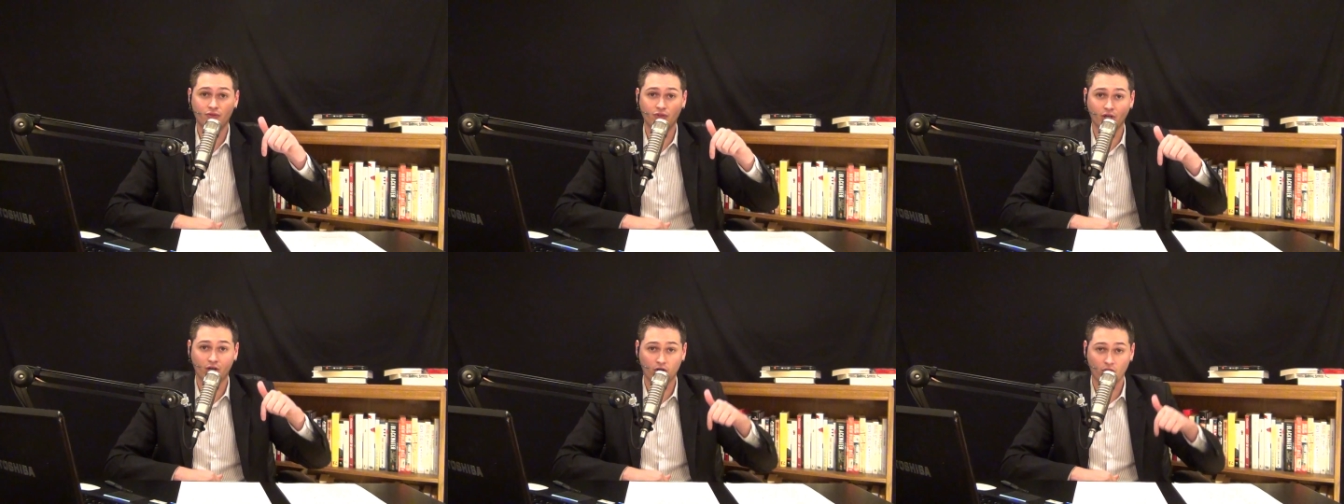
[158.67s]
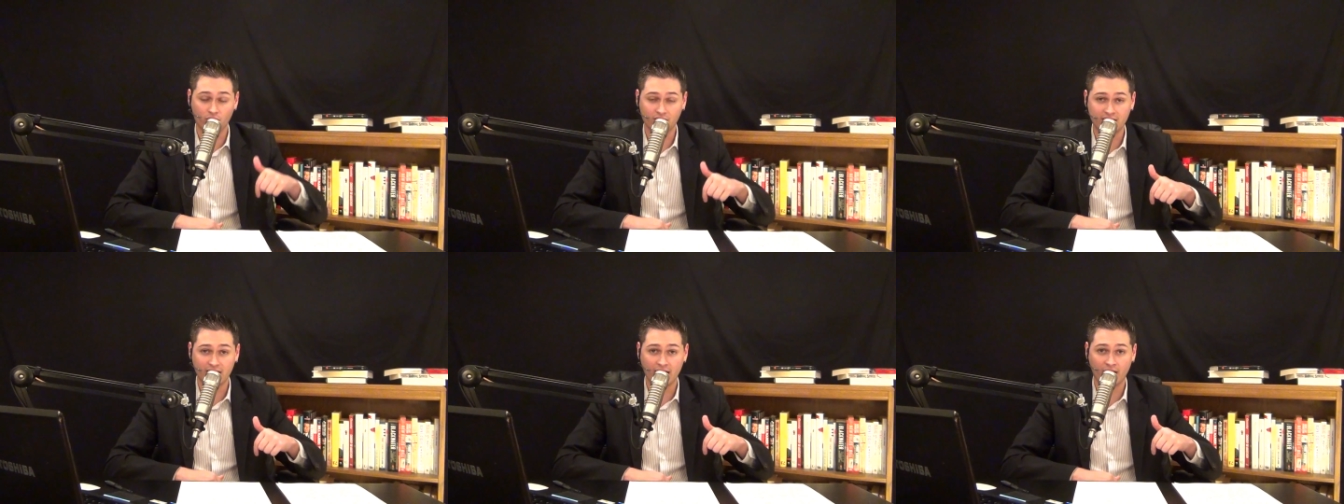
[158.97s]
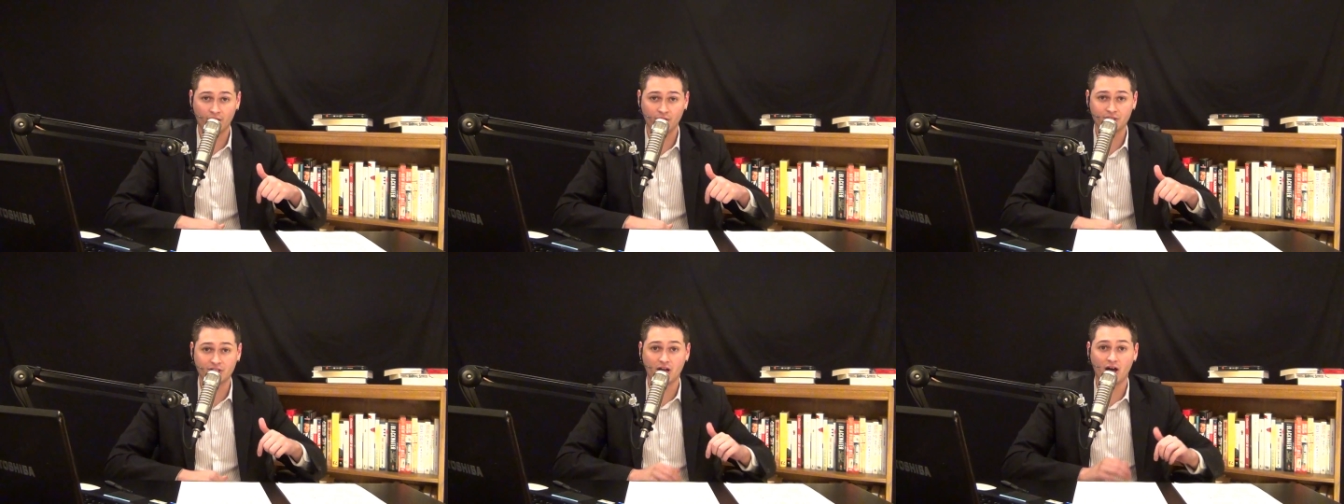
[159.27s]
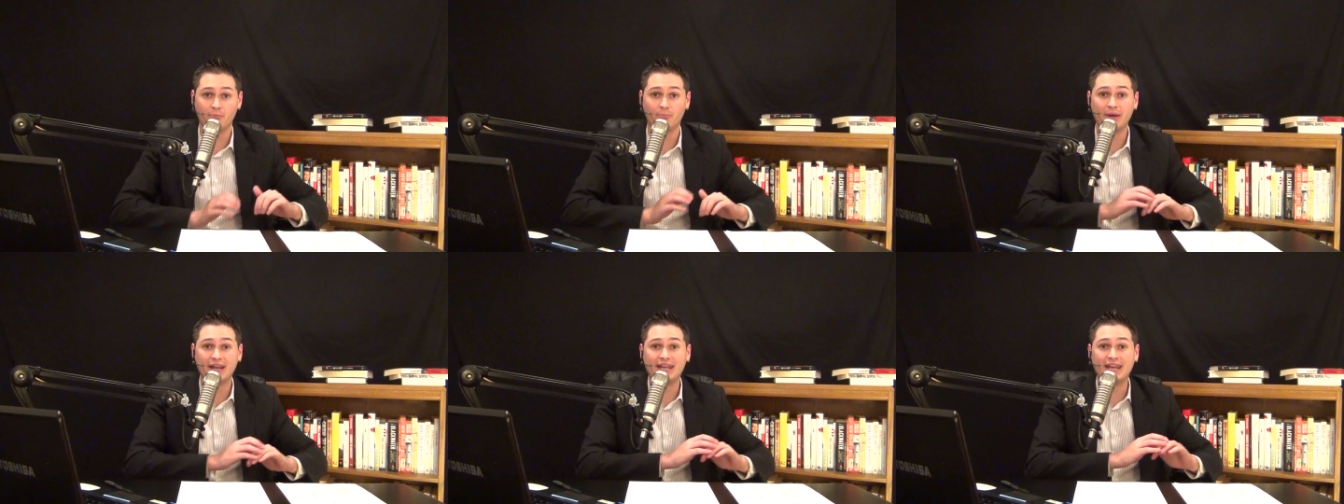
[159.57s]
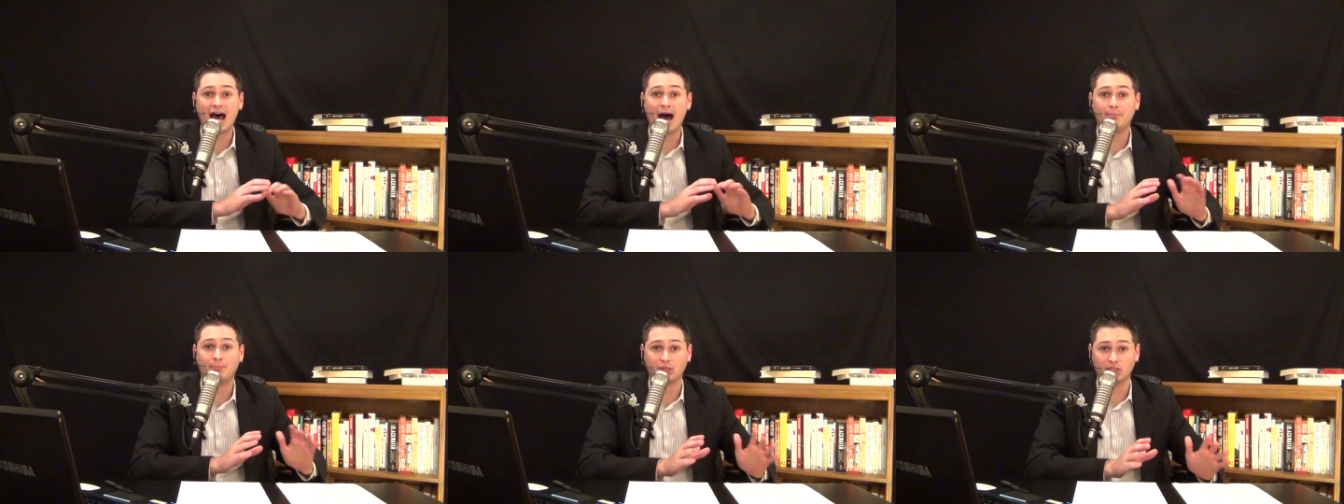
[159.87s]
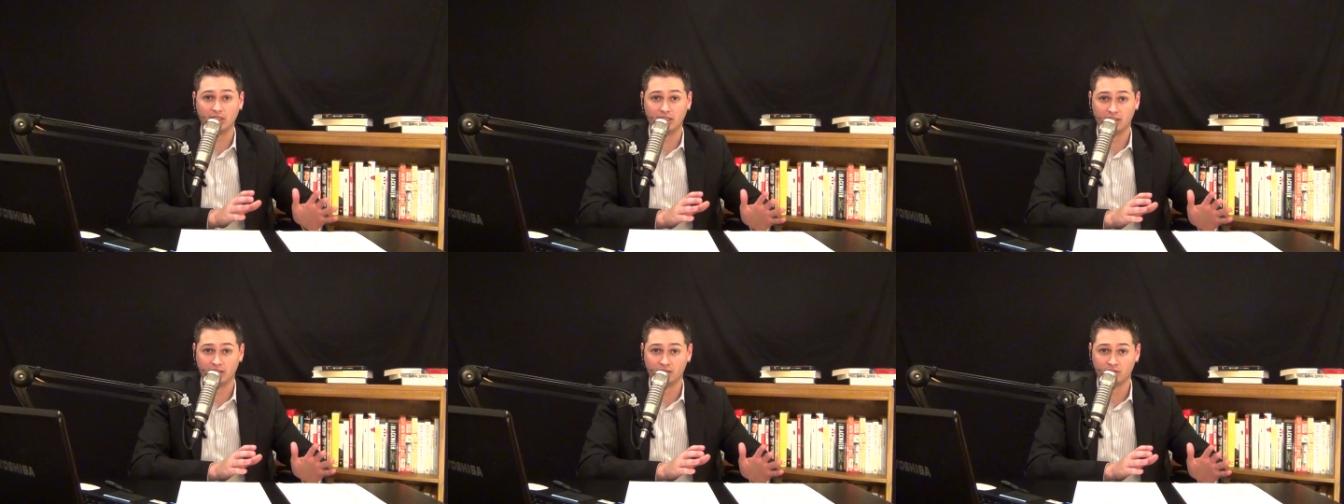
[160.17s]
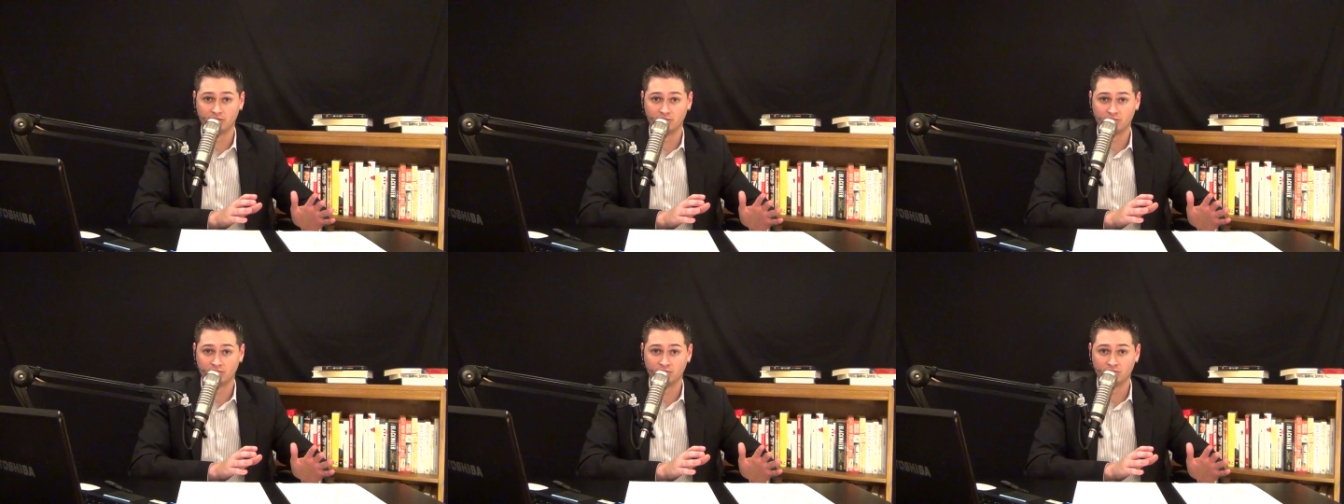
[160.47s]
the cartels a monopoly